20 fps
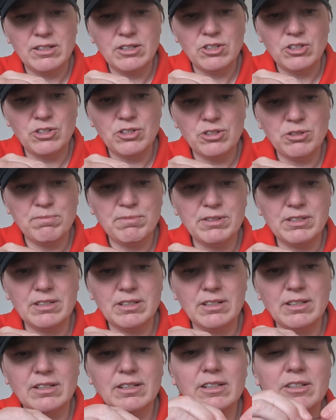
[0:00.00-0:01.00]
tube
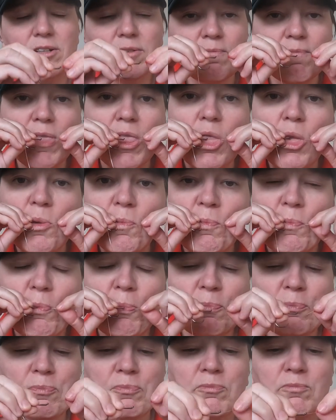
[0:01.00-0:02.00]
slide
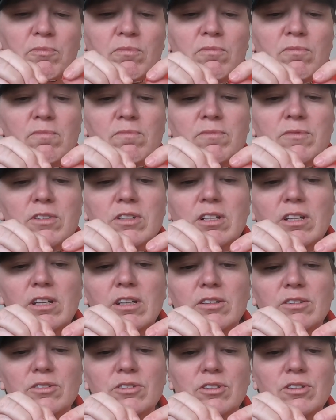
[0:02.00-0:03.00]

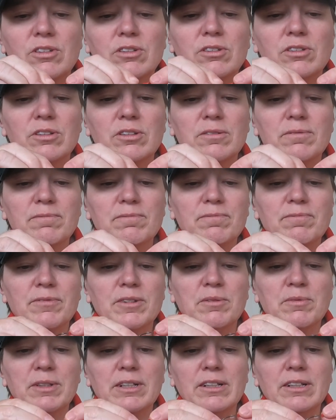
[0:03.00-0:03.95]
onto the hook. There we